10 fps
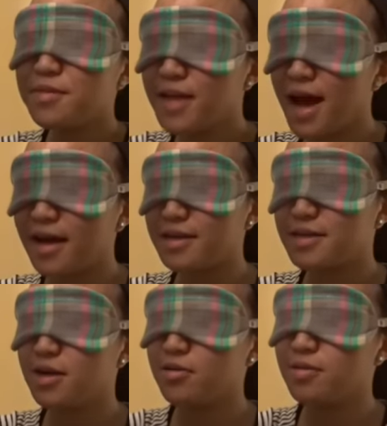the black.
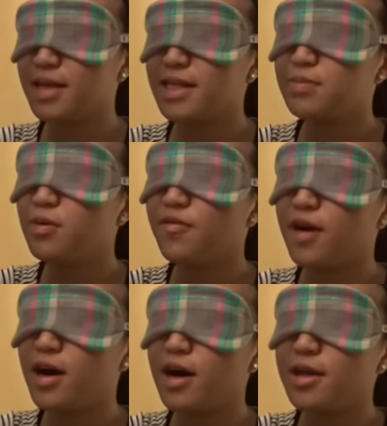So, let's move
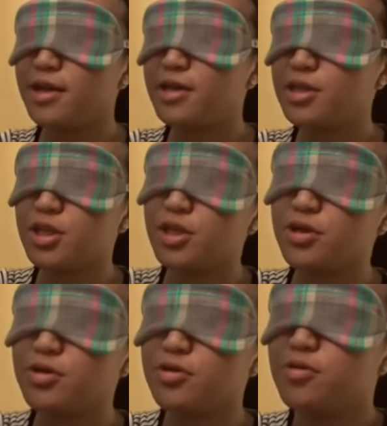on
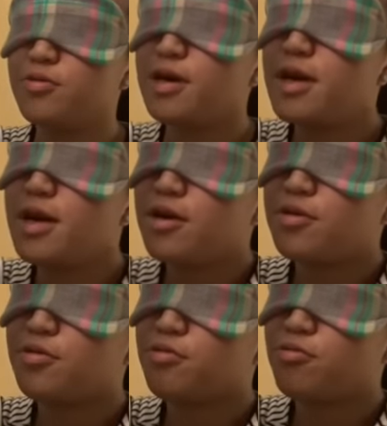to
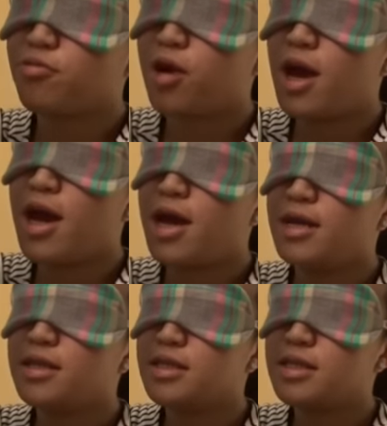the
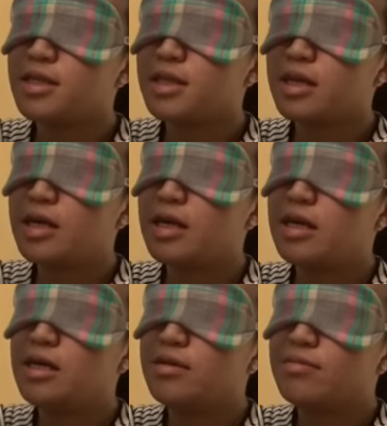red.
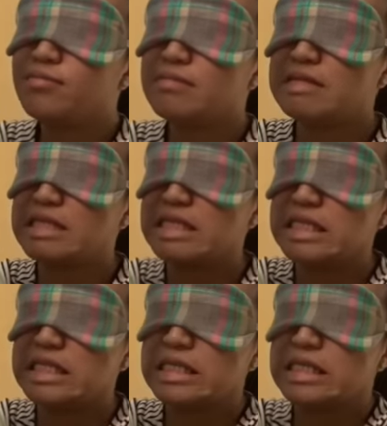I
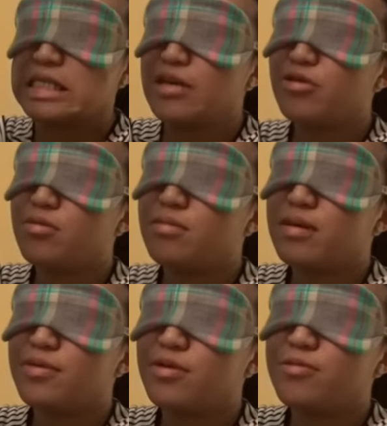don't
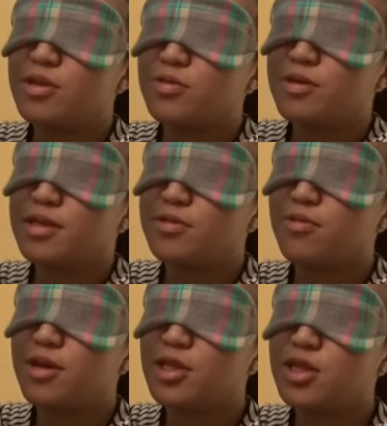remember which one is
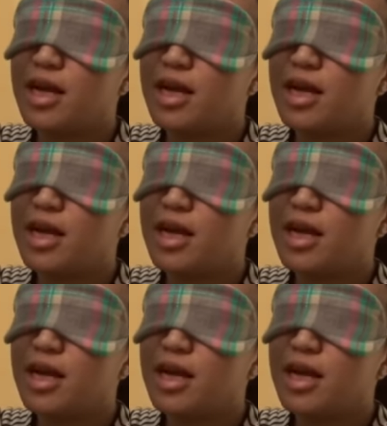which.